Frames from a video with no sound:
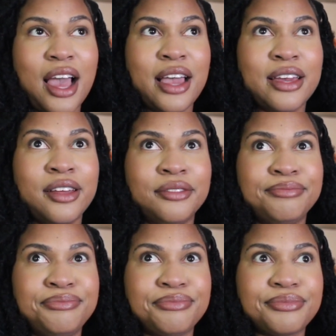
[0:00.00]

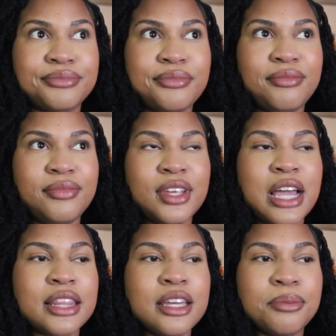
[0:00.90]
And
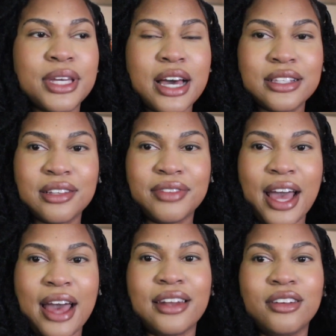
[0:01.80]
I think because of
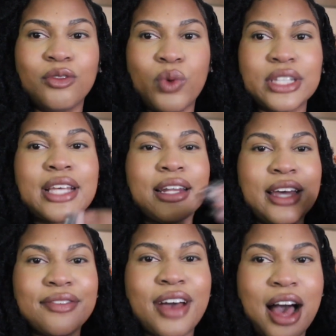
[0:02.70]
that, once I
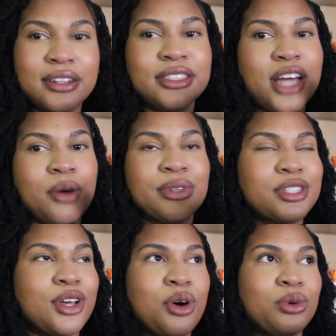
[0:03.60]
left college, I was
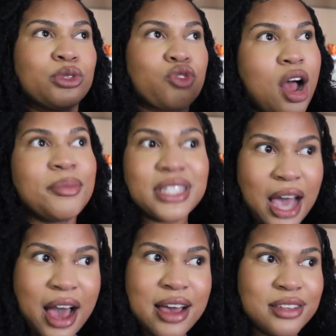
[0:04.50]
so
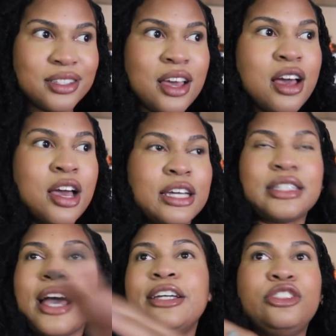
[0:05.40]
traumatized
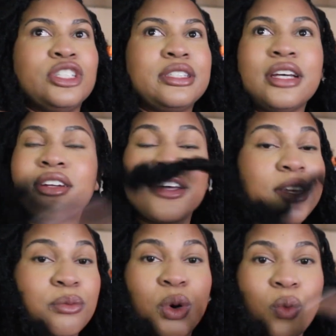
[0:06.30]
because I had just done
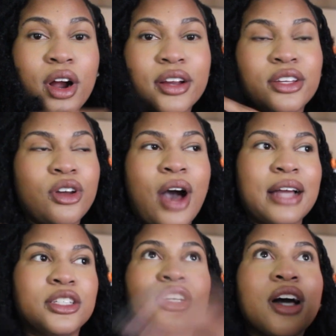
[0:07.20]
nothing but work. You know,
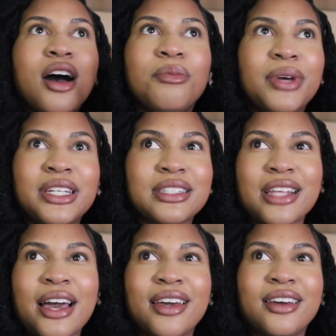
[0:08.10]
I look up and it's
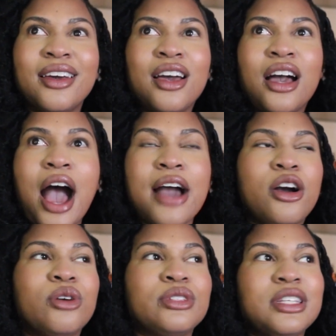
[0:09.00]
like, I
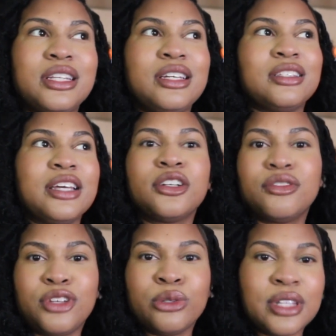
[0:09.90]
go to these
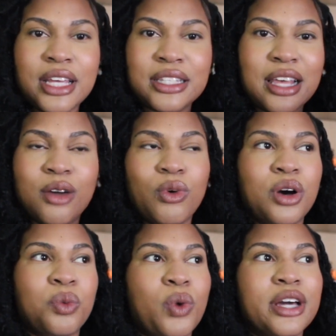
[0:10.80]
interviews and they say,
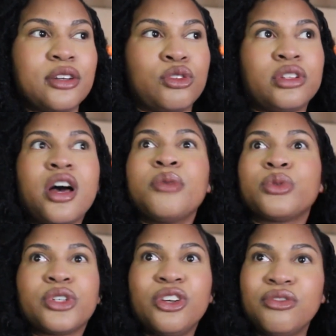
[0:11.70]
well, what
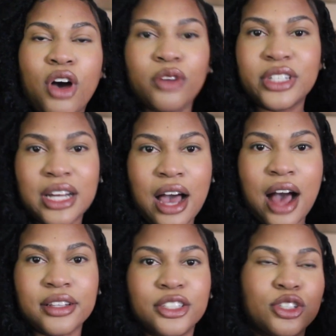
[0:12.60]
clubs were you involved in in
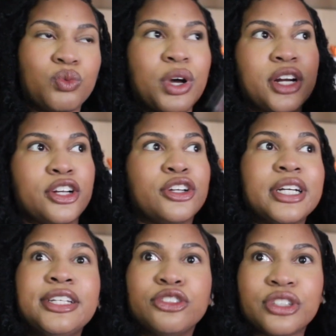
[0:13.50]
college, or what are your
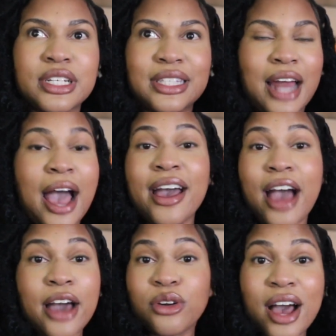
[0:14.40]
interests? And I,
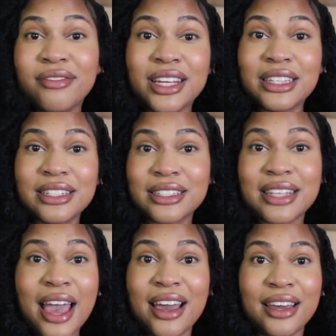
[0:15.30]
I don't have nothing to
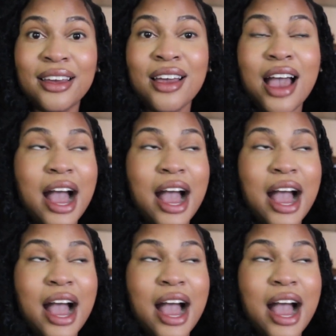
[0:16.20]
say.